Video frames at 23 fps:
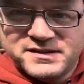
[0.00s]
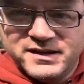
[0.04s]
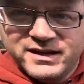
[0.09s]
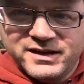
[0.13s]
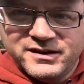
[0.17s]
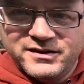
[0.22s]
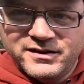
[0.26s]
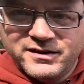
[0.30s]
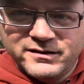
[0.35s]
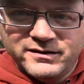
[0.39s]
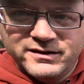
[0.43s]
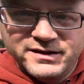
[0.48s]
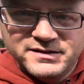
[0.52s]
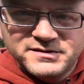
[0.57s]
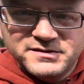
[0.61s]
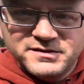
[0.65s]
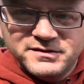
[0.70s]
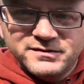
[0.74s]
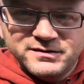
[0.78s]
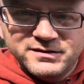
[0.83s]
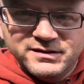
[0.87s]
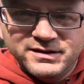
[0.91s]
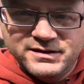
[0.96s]
in here
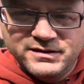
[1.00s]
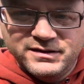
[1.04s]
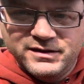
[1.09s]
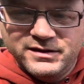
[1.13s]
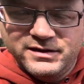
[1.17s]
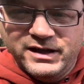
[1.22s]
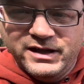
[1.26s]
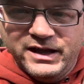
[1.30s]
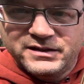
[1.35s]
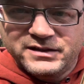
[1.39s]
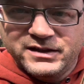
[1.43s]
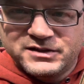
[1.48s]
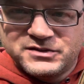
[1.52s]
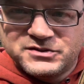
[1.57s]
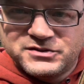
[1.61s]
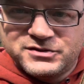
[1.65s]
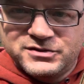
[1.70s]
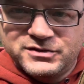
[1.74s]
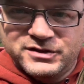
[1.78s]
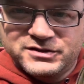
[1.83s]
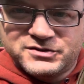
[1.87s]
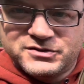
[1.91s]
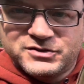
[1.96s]

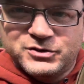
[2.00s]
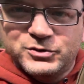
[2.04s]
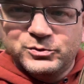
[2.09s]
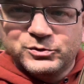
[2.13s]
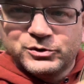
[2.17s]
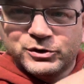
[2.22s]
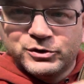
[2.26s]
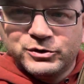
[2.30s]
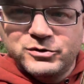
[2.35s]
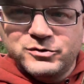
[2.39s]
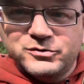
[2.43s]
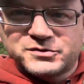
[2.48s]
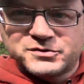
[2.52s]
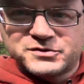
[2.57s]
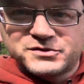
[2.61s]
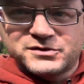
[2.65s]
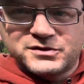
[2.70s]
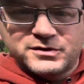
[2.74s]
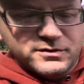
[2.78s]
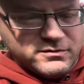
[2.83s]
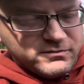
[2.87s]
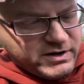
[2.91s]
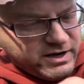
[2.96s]
it's too
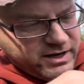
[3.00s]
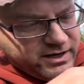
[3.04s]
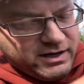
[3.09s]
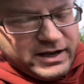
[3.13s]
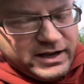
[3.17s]
loose, right?